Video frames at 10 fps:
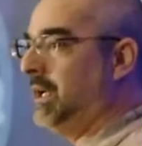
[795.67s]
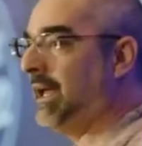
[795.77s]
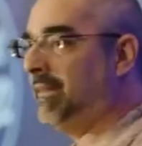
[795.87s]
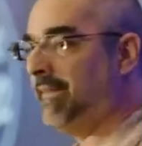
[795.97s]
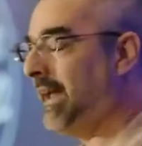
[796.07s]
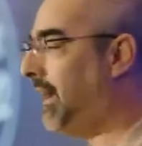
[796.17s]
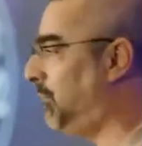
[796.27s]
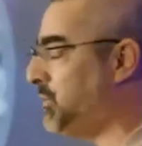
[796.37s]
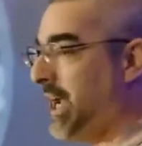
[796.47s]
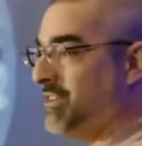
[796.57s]
And then they
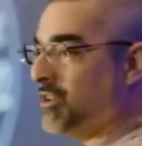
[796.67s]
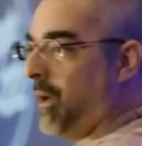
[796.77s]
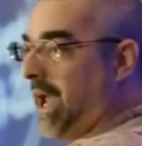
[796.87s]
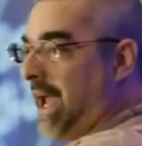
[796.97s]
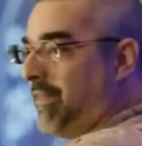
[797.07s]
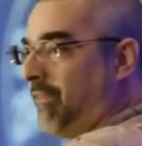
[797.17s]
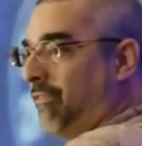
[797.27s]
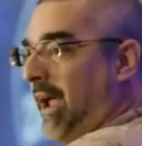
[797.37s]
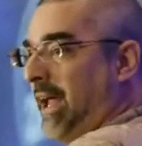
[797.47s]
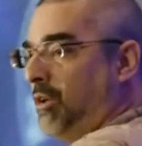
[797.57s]
help chase away the
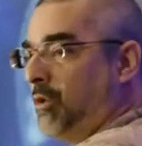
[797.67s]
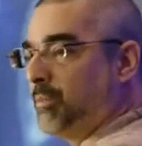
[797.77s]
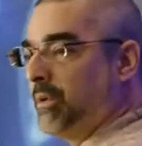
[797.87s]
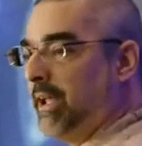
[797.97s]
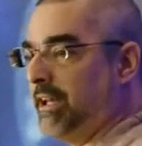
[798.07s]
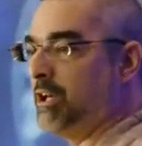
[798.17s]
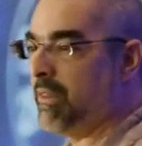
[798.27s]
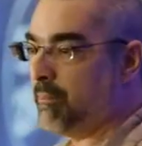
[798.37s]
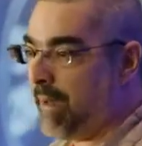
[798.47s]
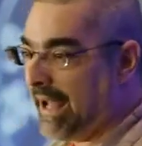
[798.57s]
friend who is pretending to
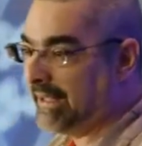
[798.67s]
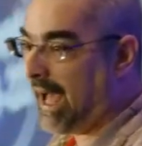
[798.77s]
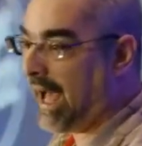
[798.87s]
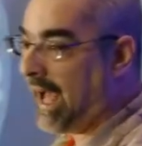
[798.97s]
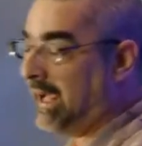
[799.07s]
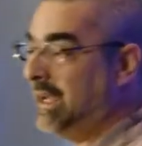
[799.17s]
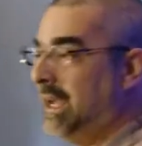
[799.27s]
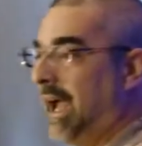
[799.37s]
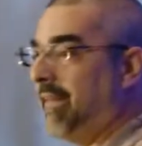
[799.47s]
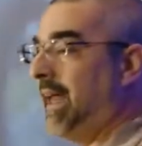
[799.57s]
be the bad guy,
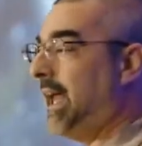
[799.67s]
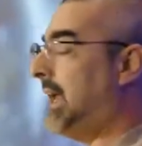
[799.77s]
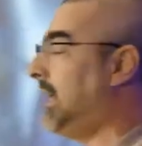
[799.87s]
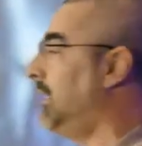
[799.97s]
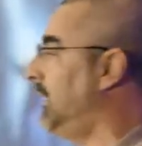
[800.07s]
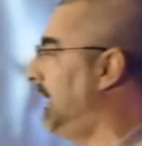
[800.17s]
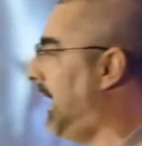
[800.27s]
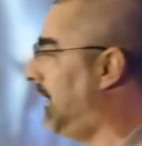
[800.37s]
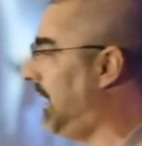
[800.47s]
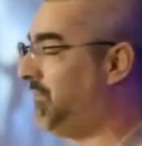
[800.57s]
and then
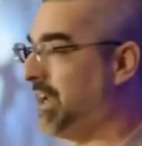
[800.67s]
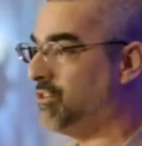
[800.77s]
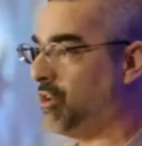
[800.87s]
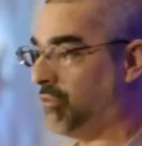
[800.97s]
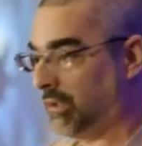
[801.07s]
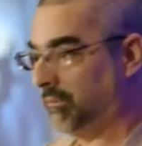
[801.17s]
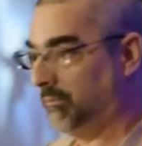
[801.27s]
invasion's over.